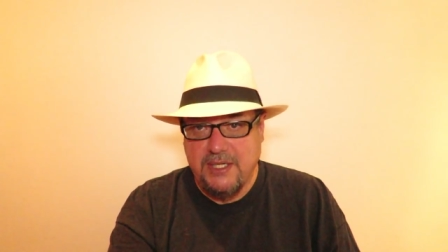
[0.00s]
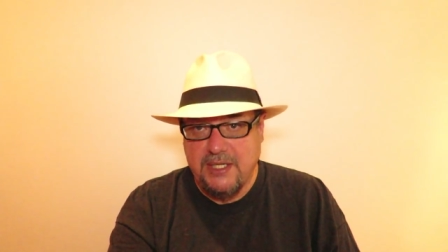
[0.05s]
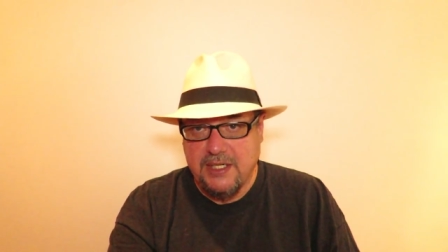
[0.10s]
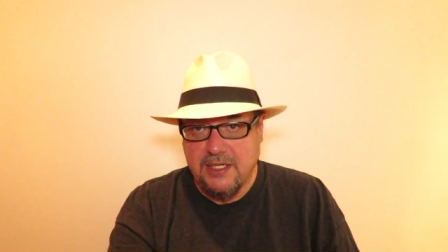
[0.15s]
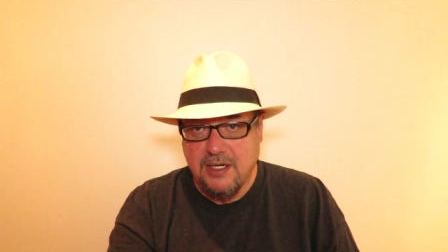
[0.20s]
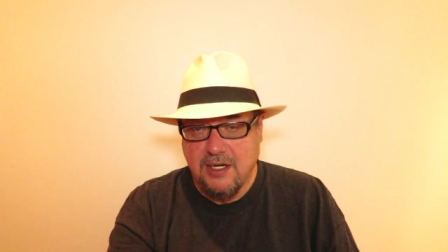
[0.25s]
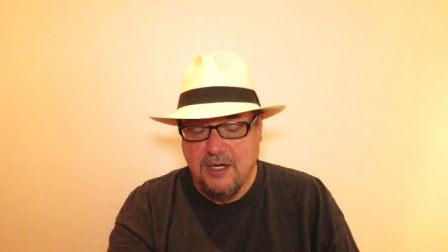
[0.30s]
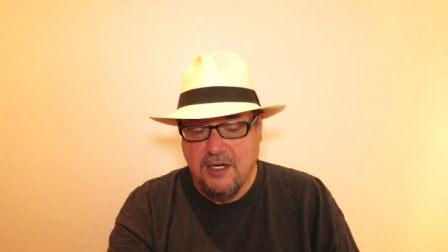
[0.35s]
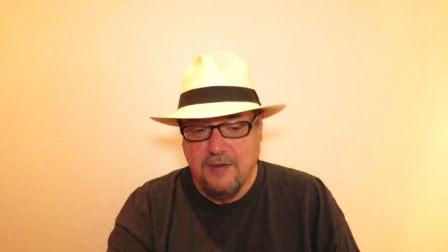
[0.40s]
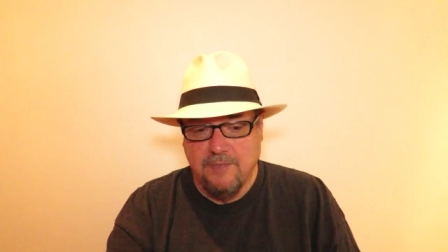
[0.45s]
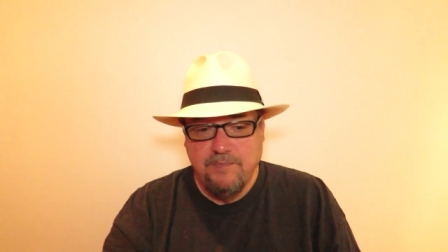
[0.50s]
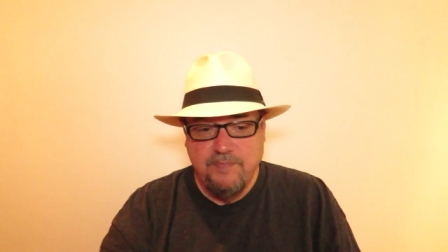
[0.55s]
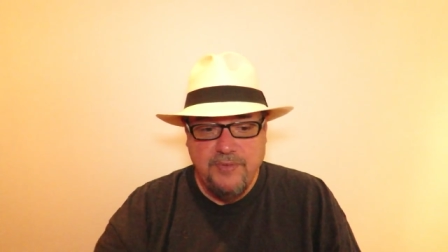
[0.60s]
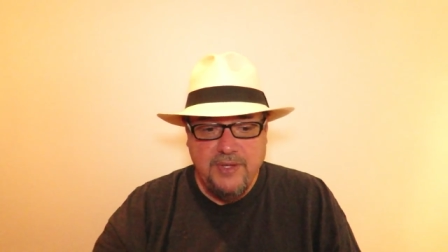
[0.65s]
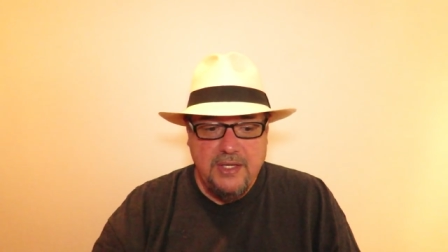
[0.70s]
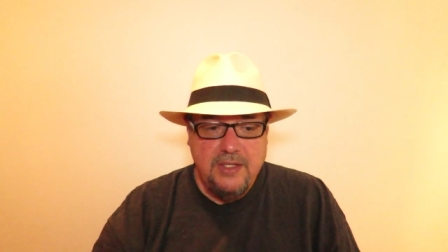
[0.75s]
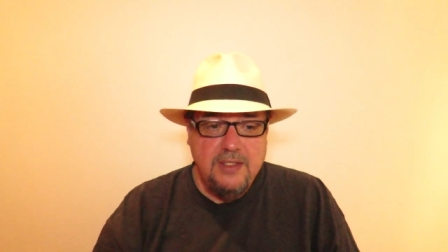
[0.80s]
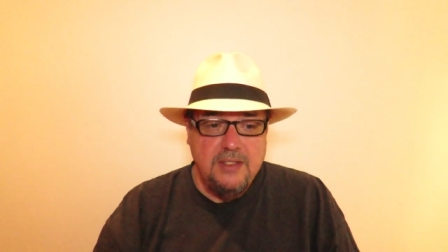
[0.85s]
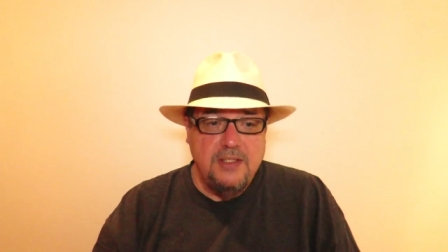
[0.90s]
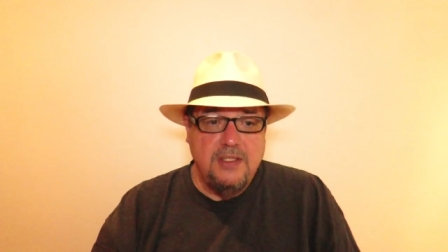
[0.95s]
a car
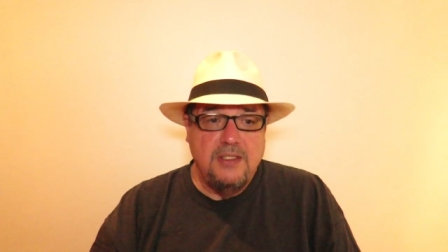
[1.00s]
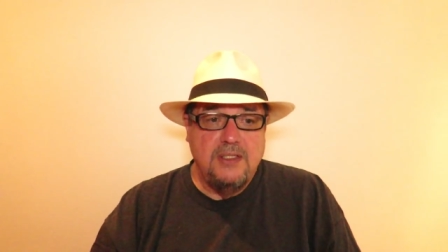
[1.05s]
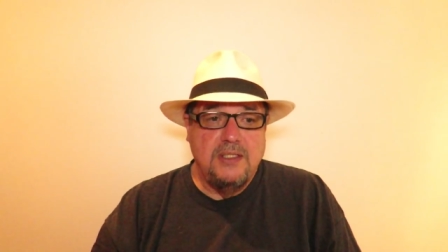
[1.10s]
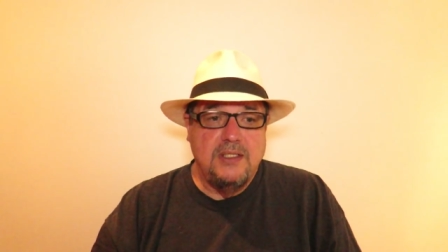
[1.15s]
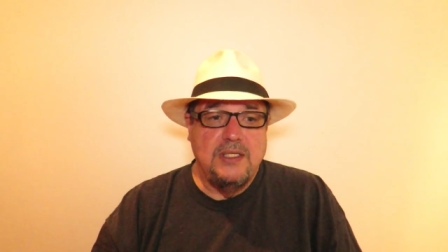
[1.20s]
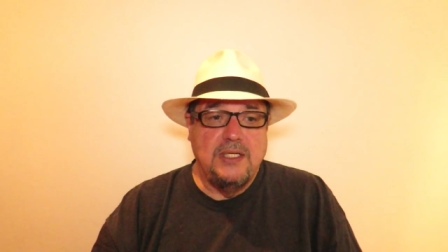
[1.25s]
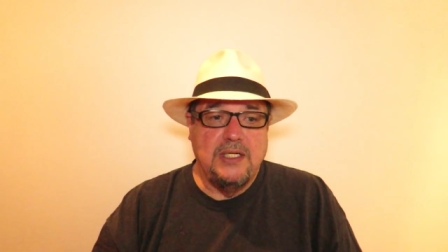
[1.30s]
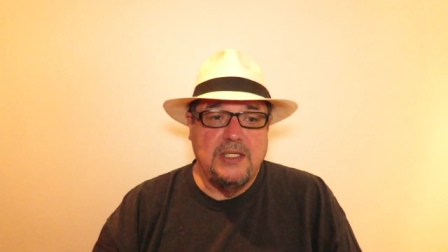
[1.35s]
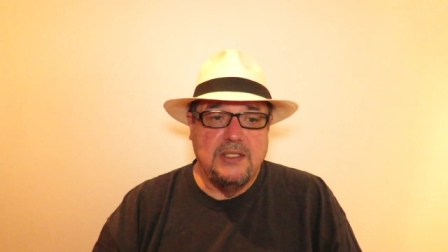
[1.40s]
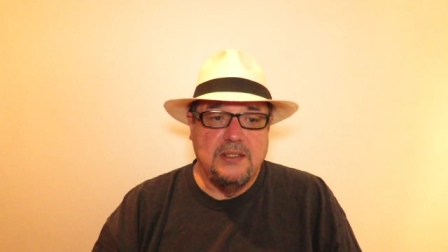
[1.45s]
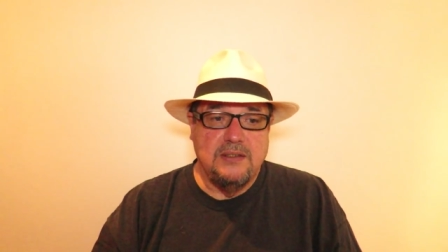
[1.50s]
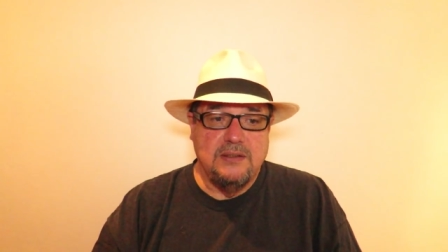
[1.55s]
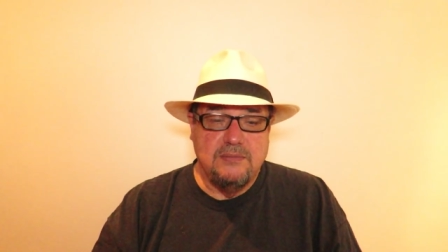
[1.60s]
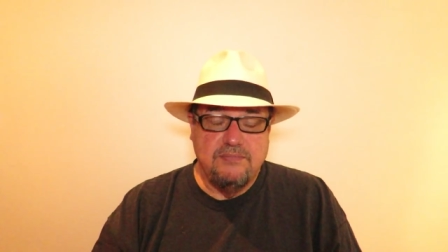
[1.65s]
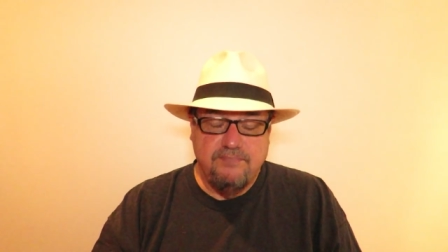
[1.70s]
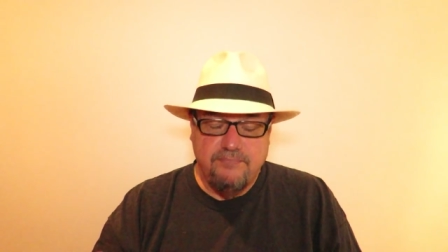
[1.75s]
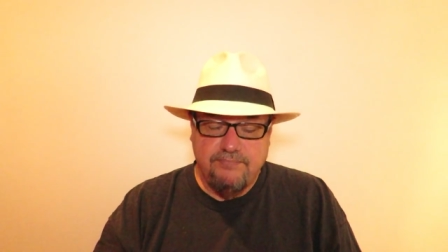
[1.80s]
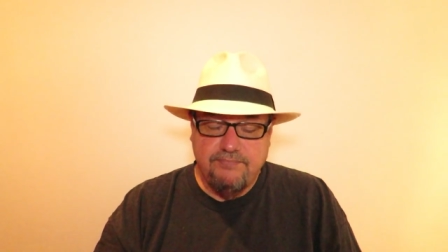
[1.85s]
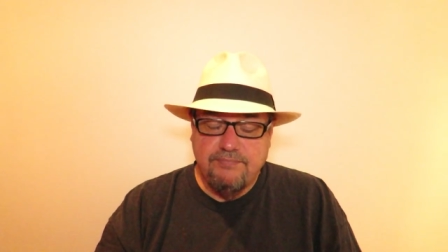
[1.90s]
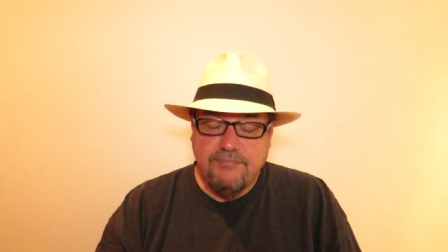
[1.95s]

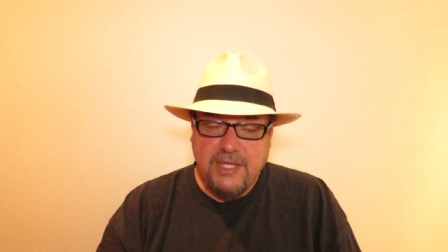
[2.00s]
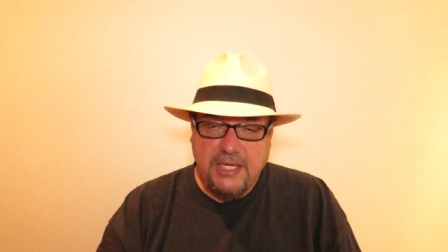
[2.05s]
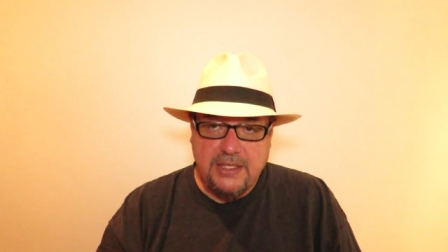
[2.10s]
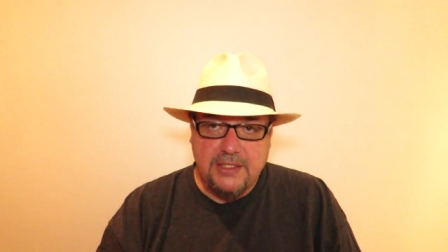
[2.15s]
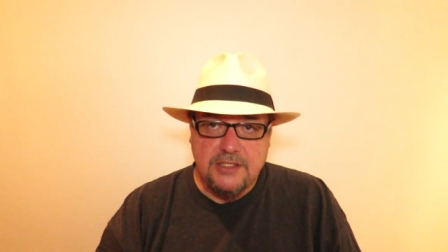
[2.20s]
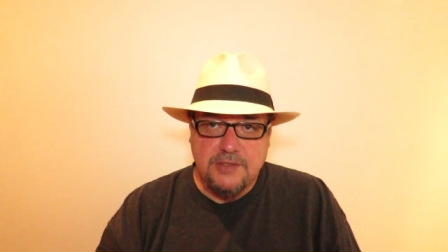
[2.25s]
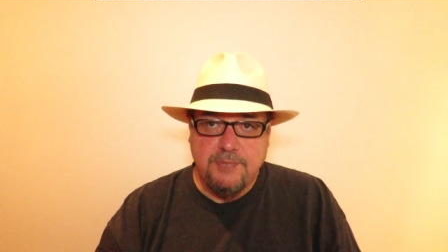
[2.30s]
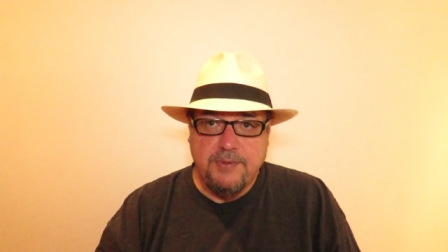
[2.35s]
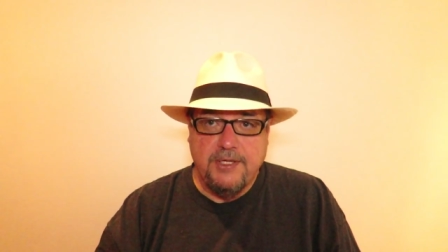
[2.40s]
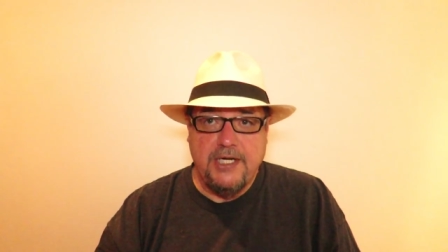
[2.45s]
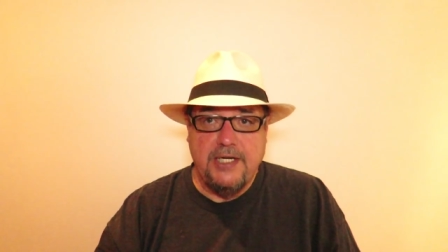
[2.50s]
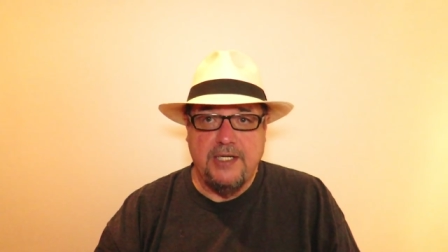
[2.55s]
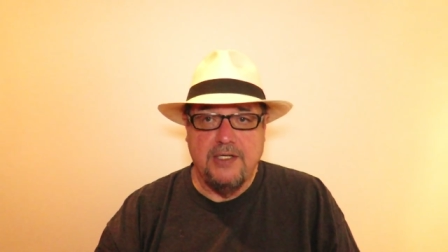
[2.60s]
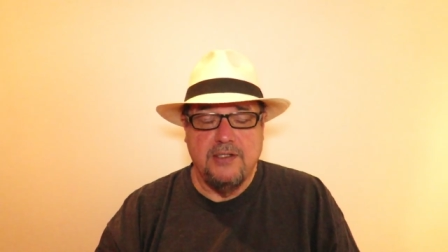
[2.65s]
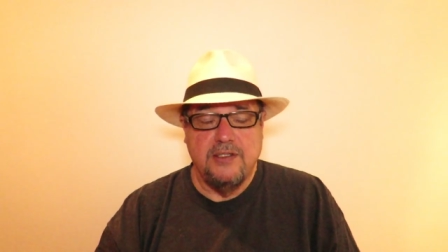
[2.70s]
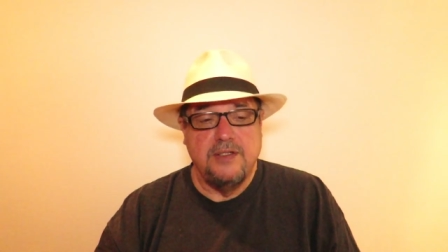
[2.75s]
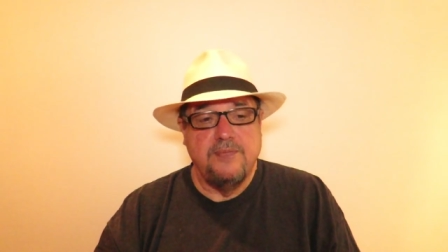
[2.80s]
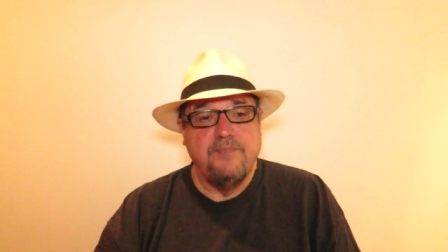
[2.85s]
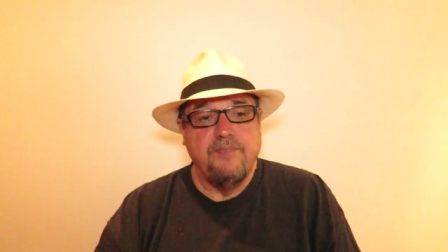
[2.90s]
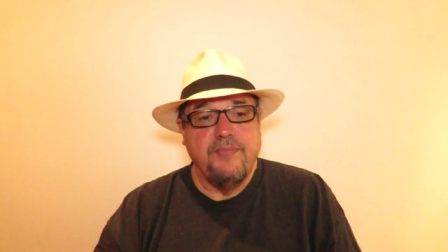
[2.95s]
and
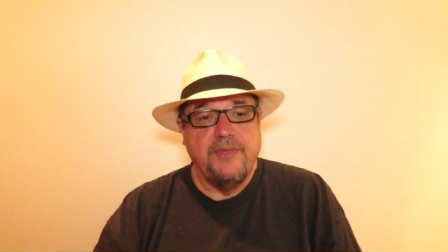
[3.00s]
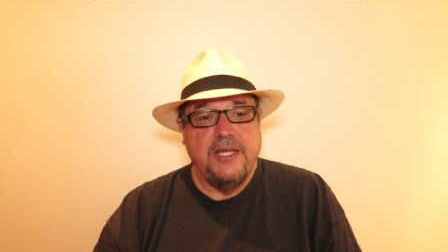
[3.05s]
expired.